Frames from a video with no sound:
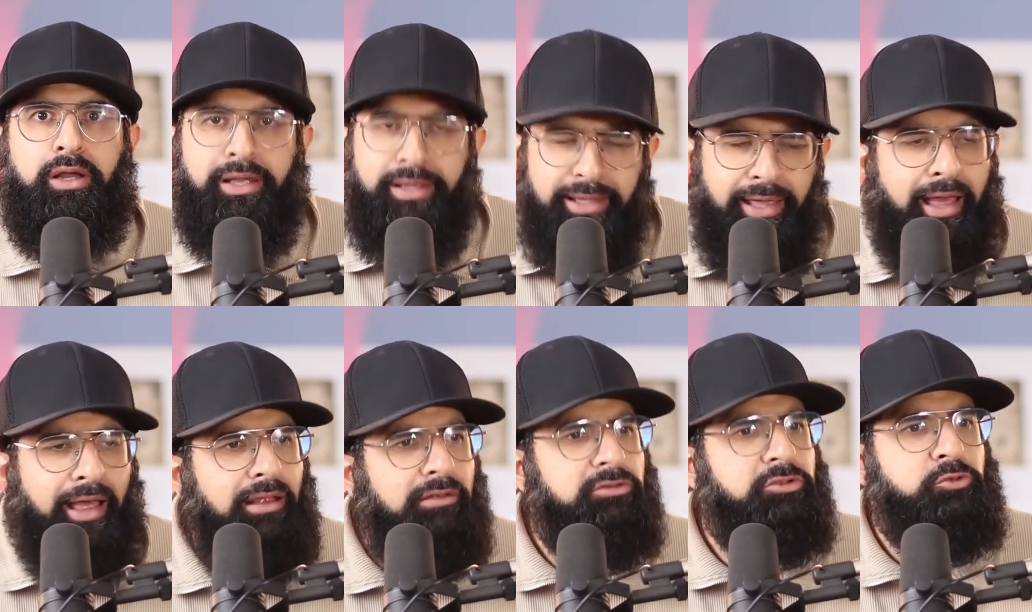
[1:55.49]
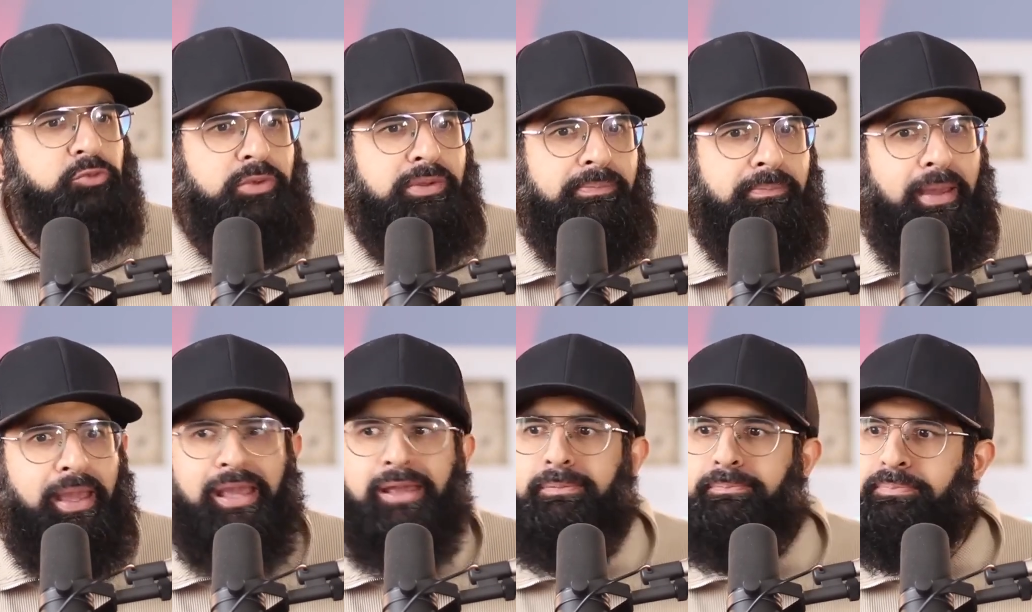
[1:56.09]
Yes, we
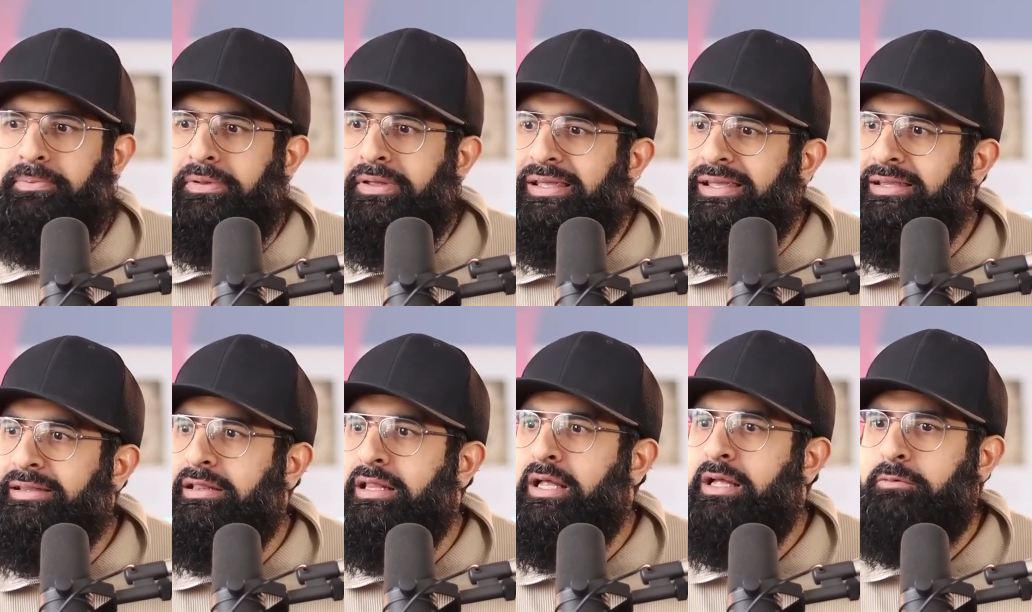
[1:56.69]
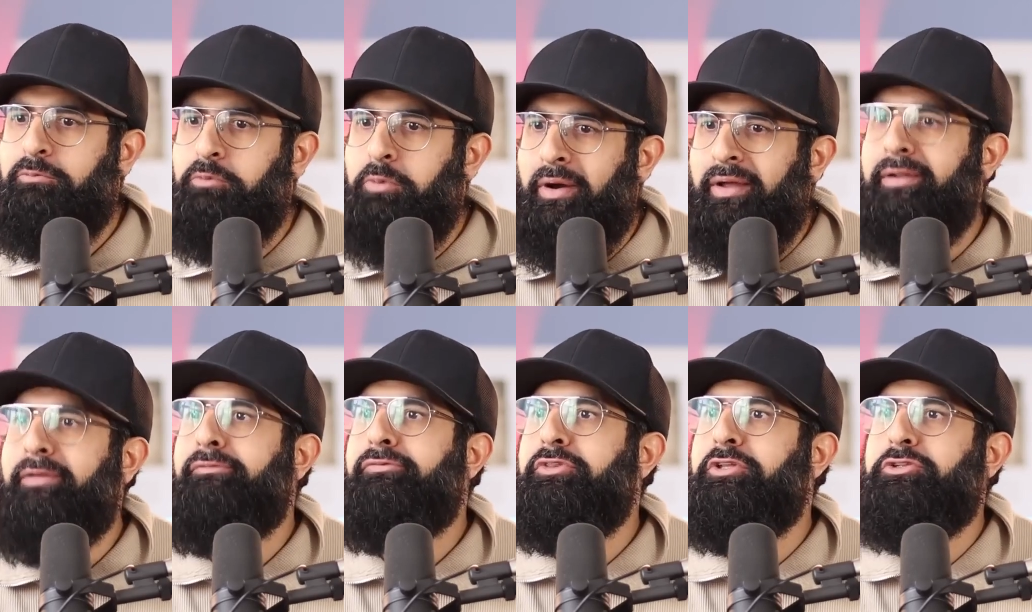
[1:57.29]
may be one
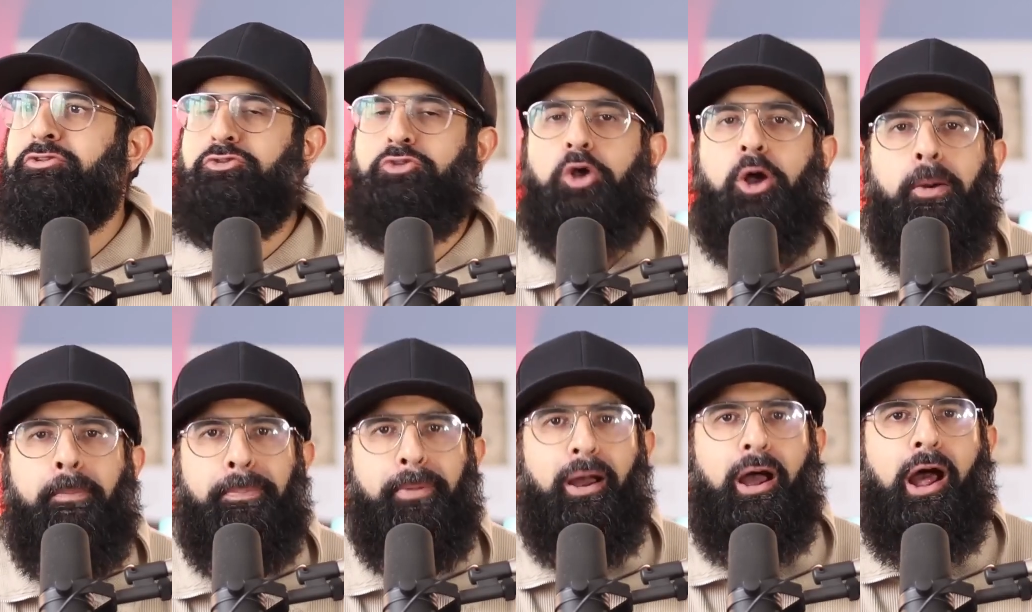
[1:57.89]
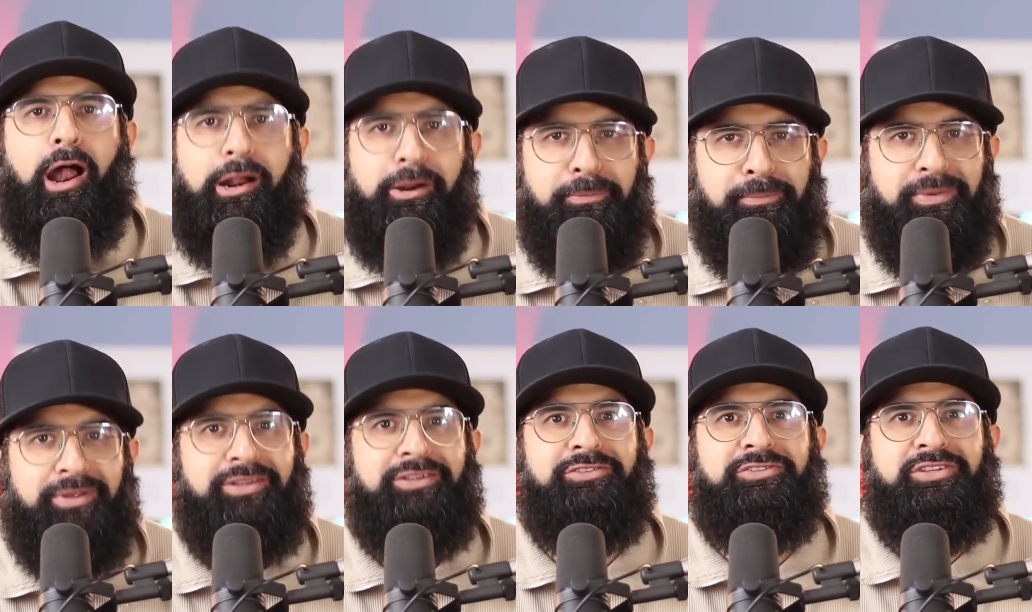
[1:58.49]
of the top
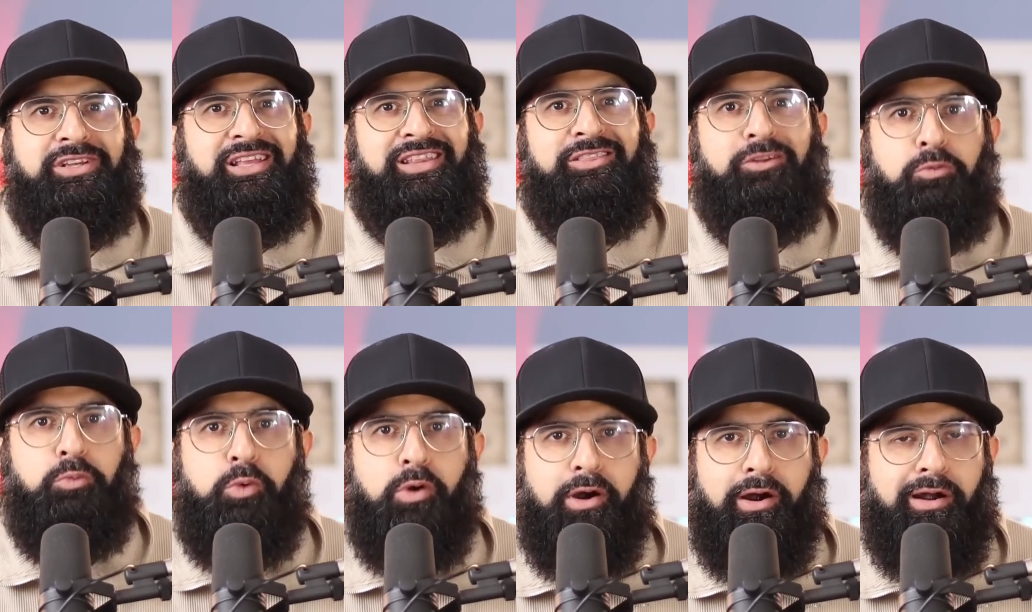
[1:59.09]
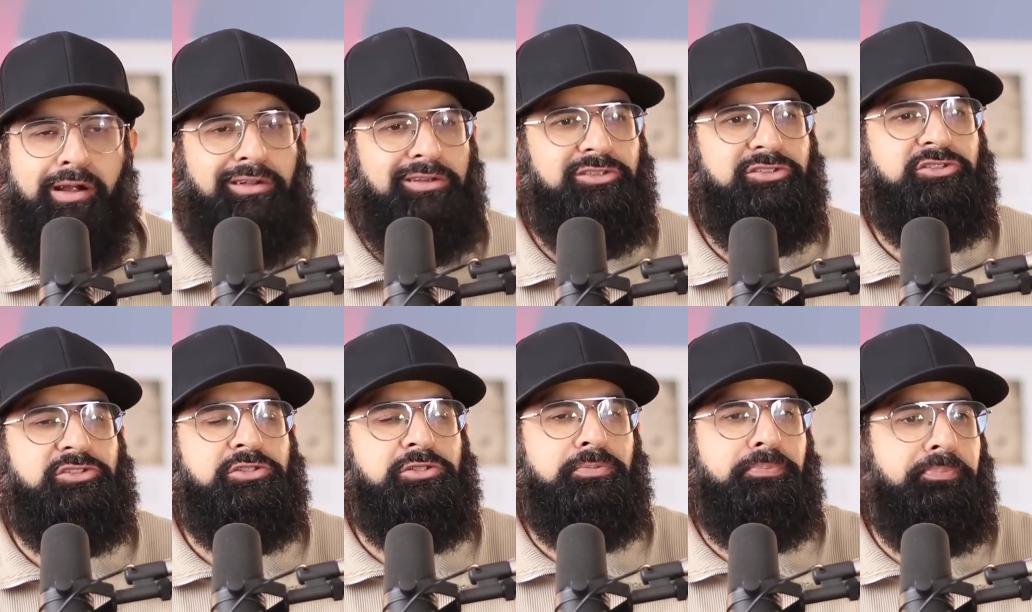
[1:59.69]
armies in the world,
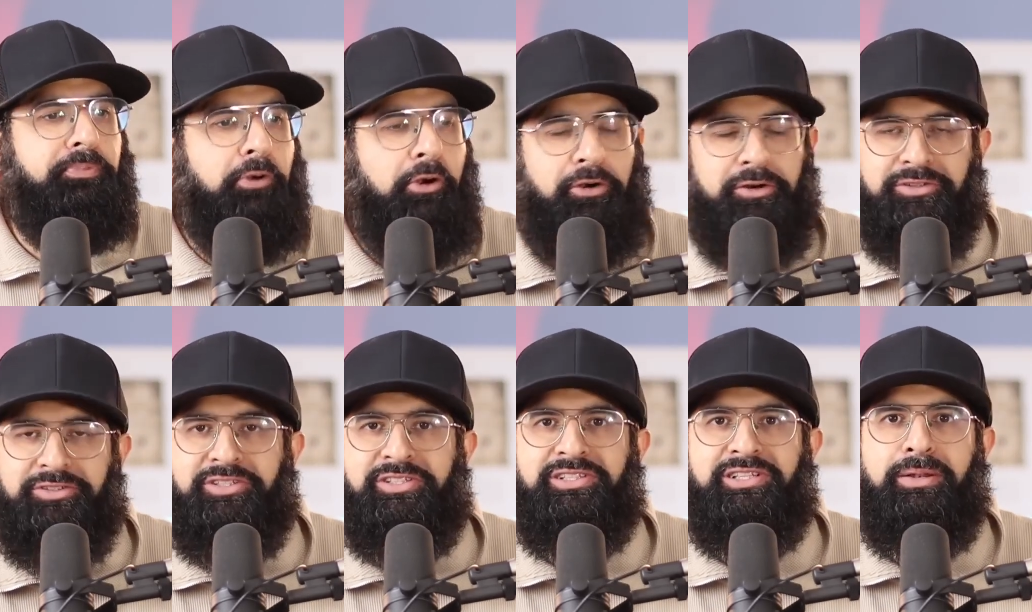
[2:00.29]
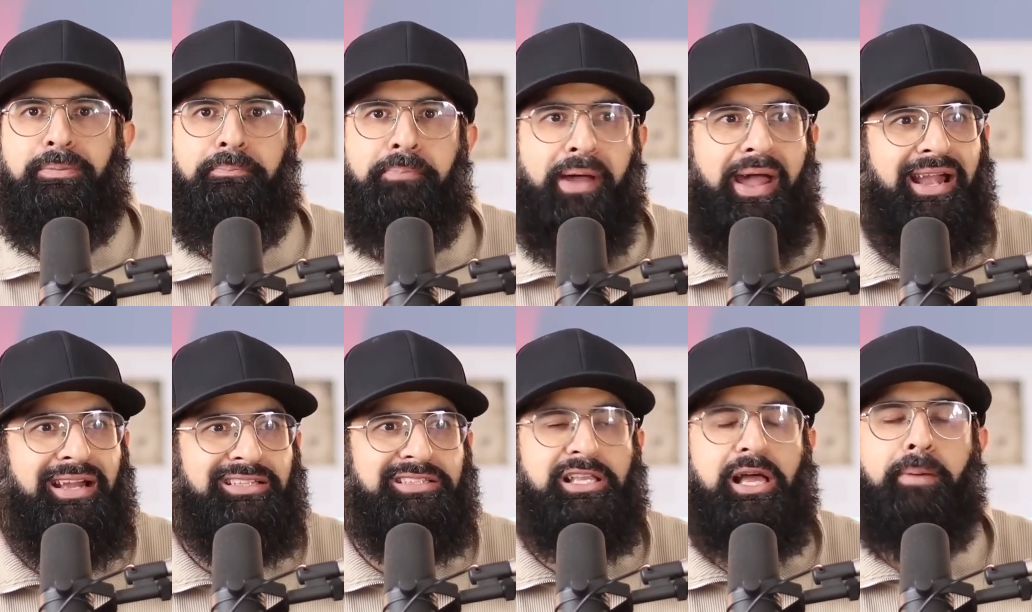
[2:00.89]
supported and
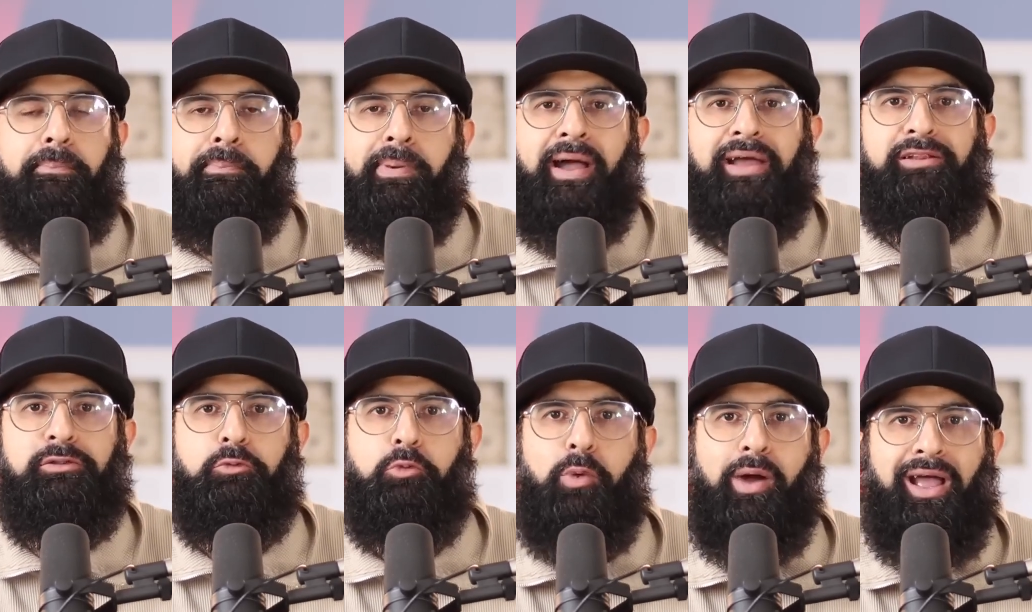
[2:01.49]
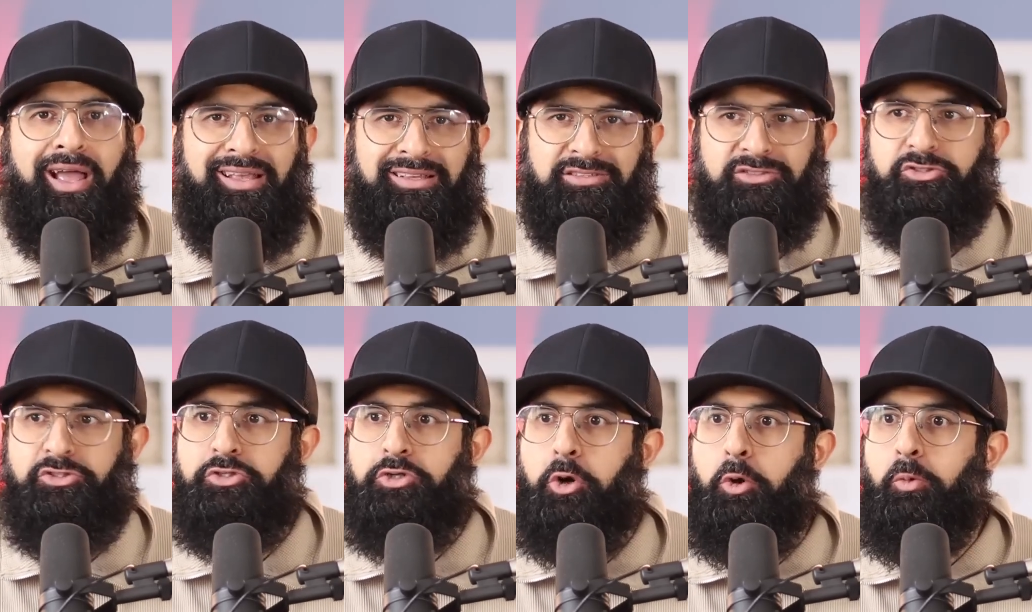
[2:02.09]
backed up by the West. You